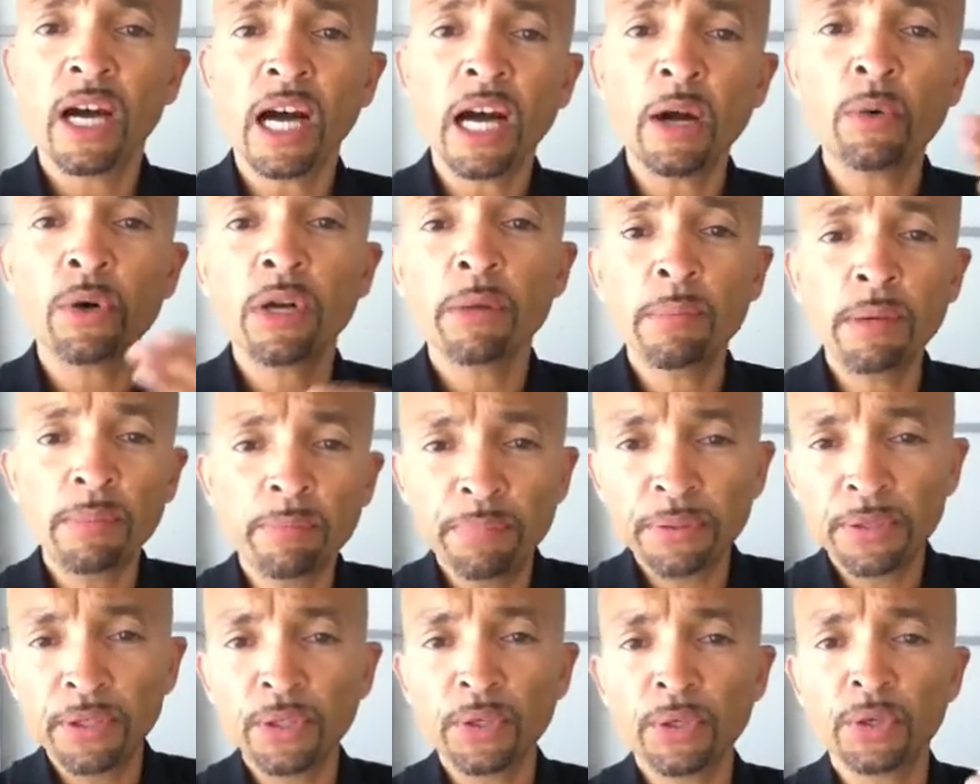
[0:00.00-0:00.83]
I want to
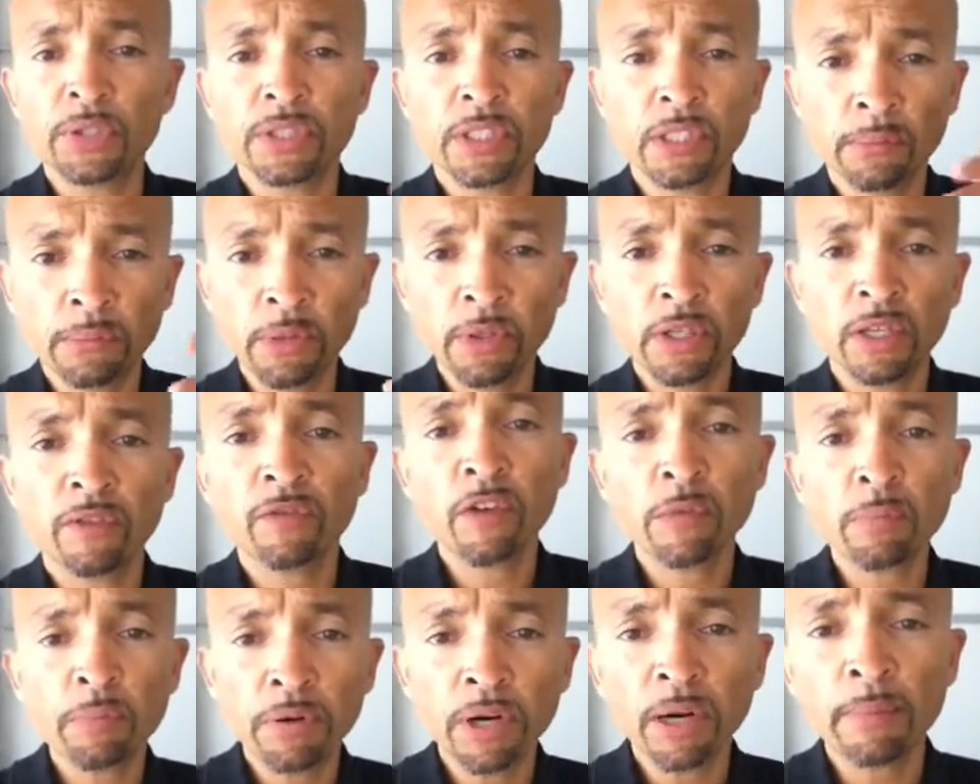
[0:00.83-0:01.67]
be pure, so I'm looking
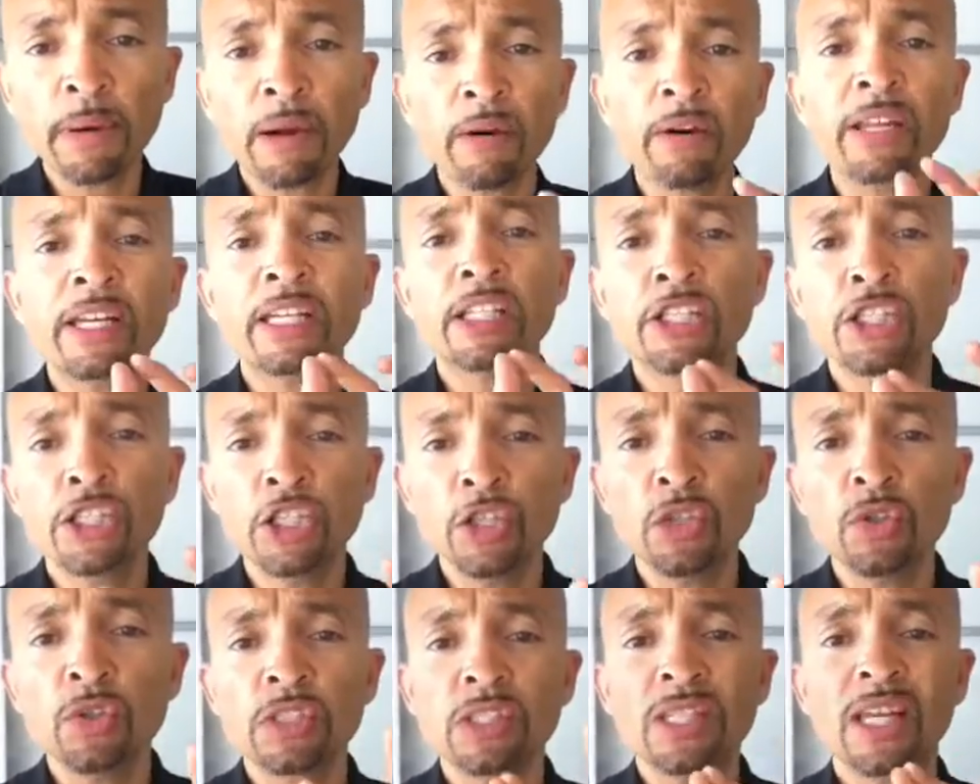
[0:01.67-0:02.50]
for primarily a
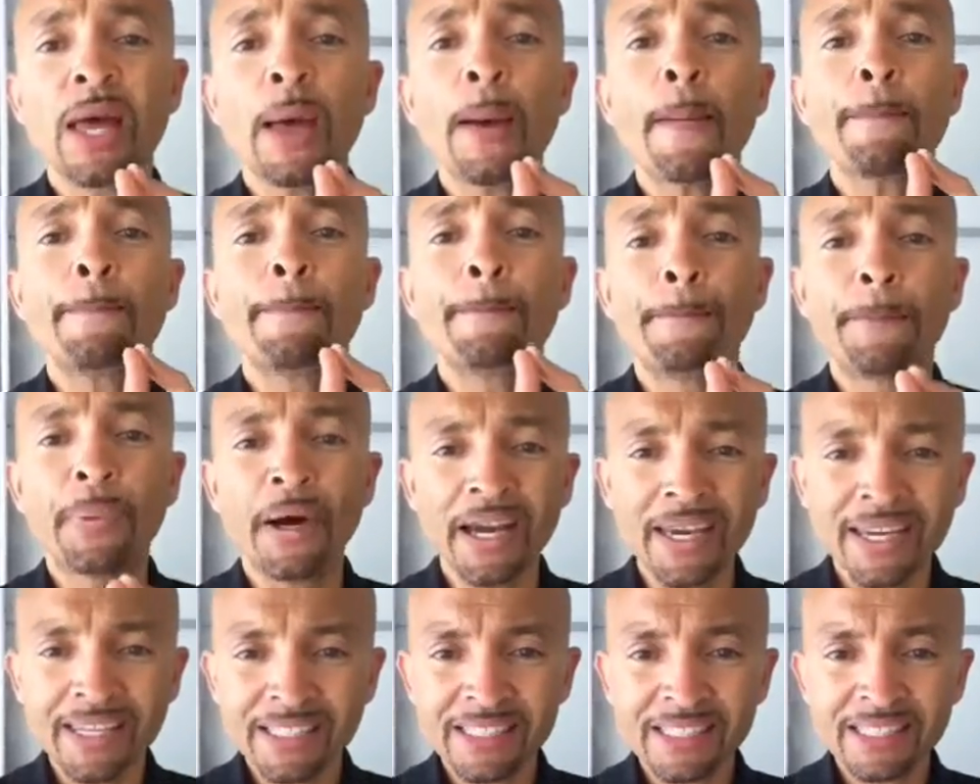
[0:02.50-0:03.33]

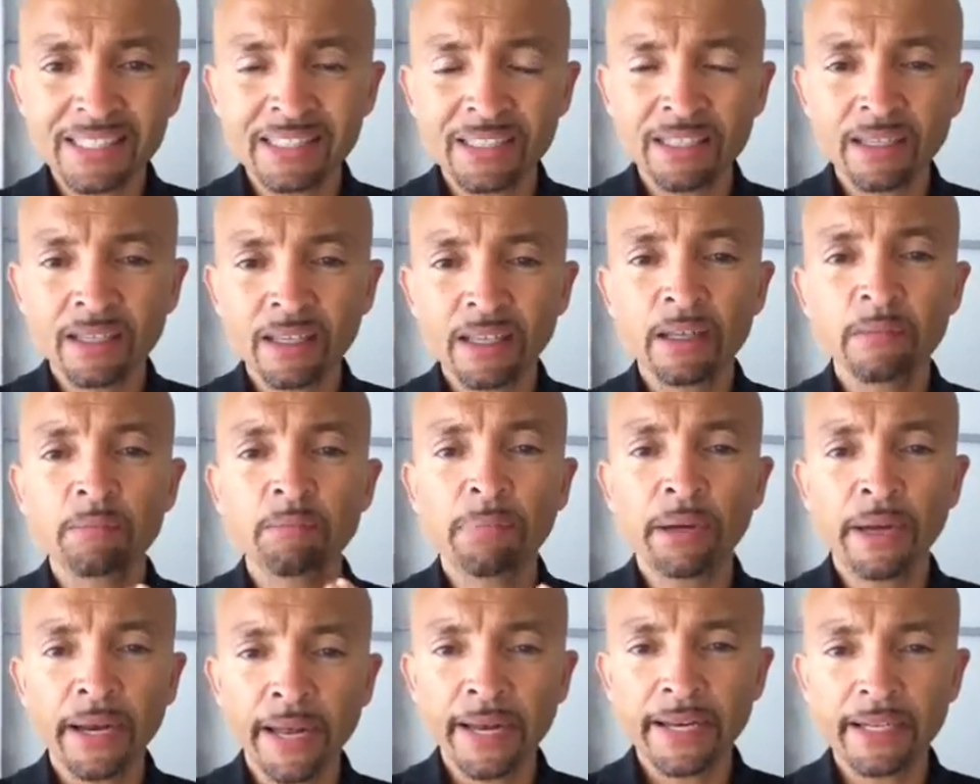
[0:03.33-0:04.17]
juice-based
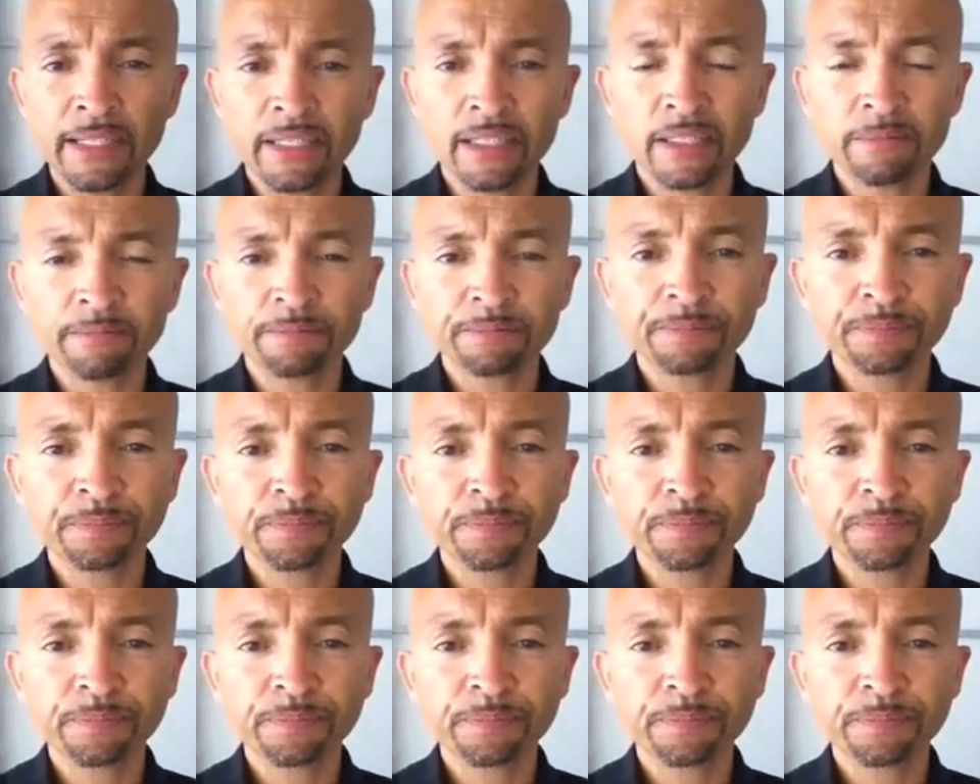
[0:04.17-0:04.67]
blend.